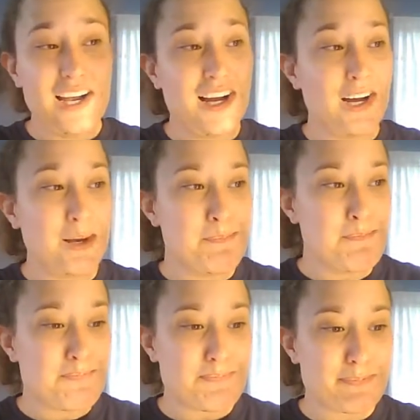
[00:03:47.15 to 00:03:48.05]
Um,
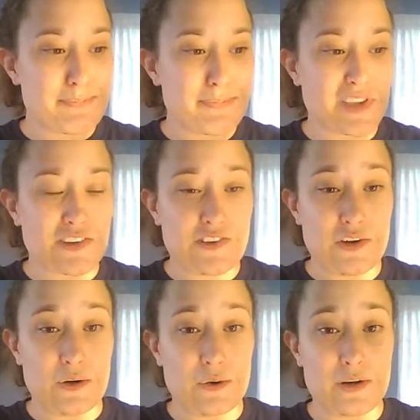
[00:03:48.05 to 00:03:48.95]

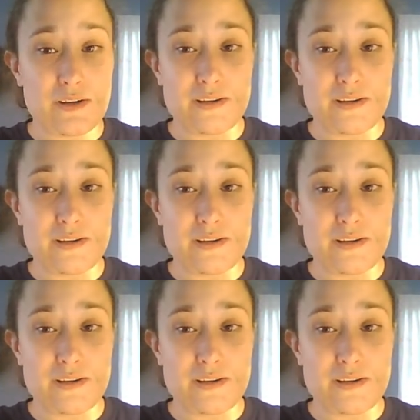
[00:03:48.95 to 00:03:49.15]
so,